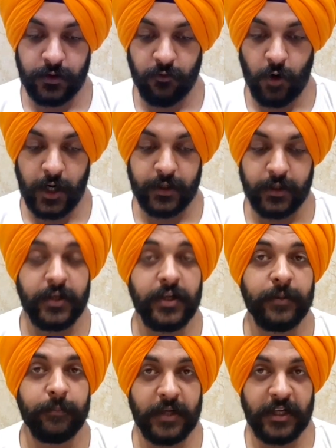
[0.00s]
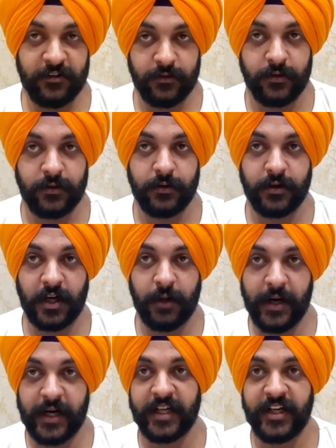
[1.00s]
want, please
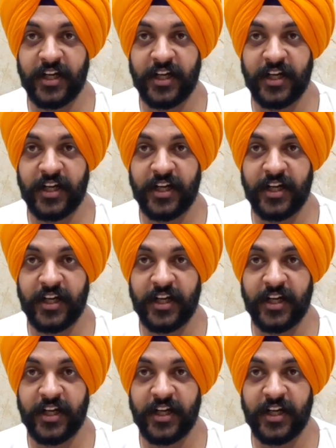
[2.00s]
comment